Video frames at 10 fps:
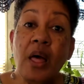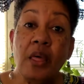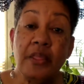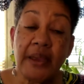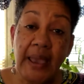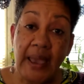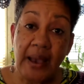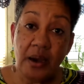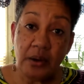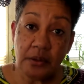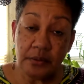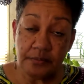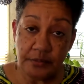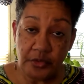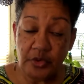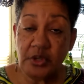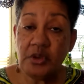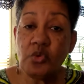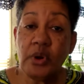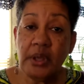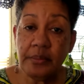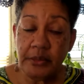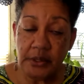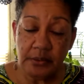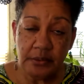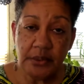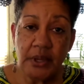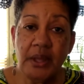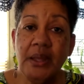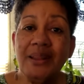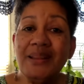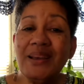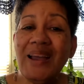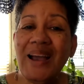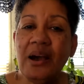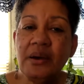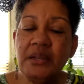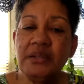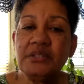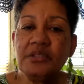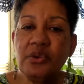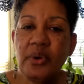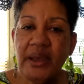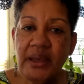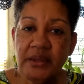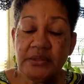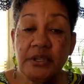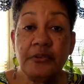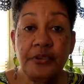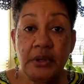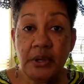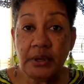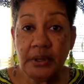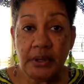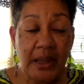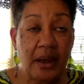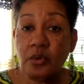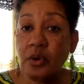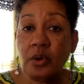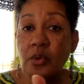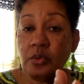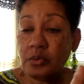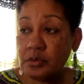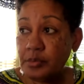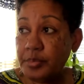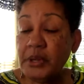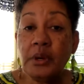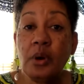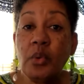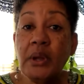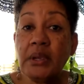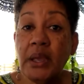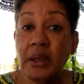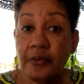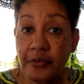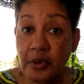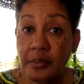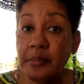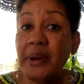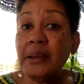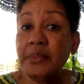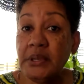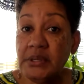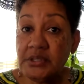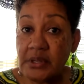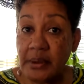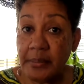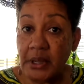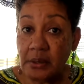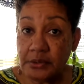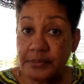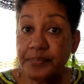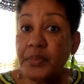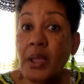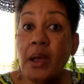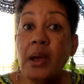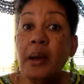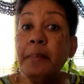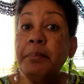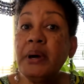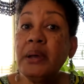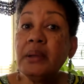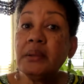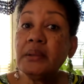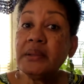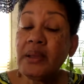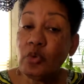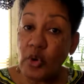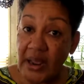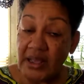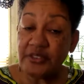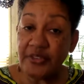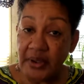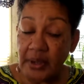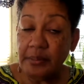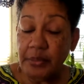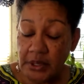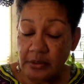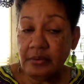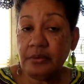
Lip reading: the cow, if you're eating red meat, the cow eats the grass if you're lucky. I don't know, depending on where you get it from, it might be eating something else. But grass-fed beef,